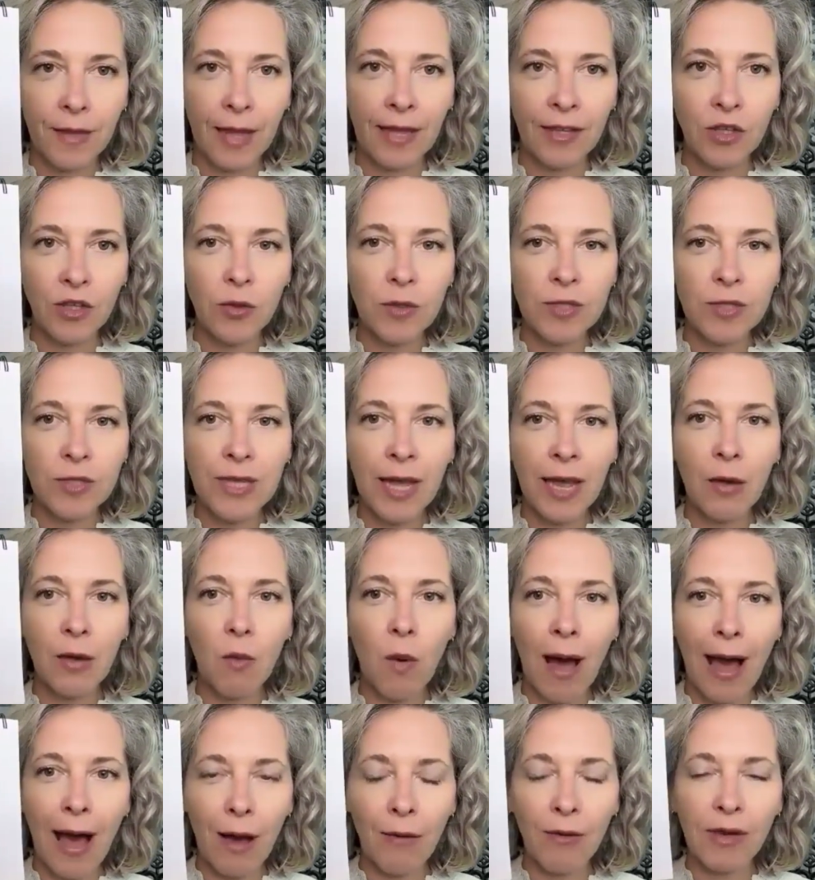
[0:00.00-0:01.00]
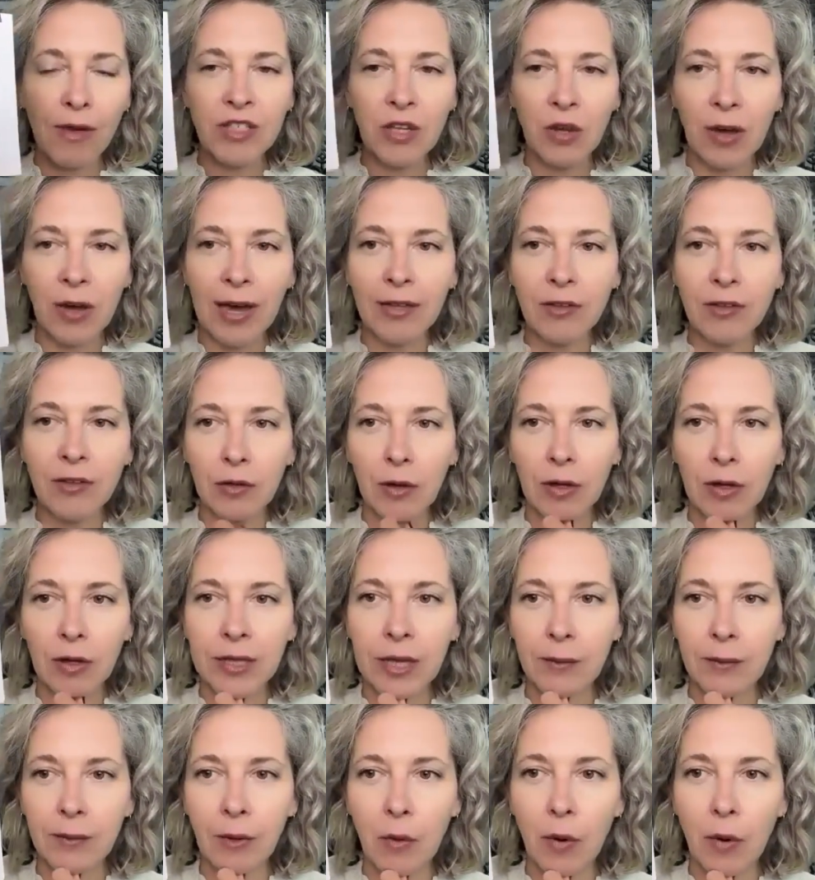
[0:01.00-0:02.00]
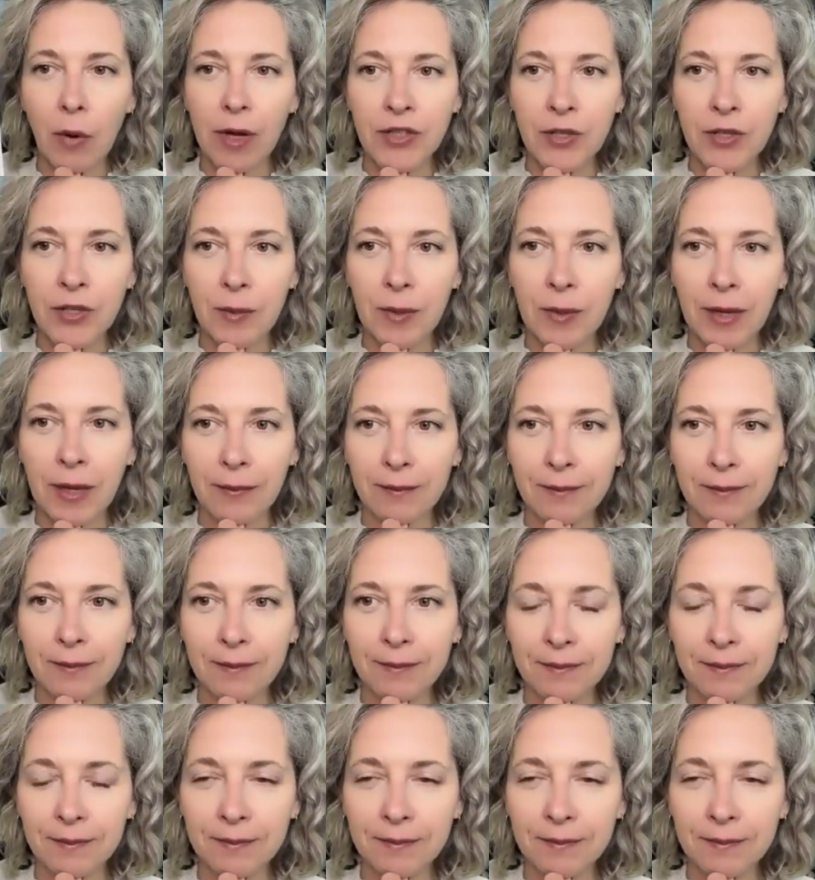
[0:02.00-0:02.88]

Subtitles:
And you say, wow, it's okay to not keep a word to me.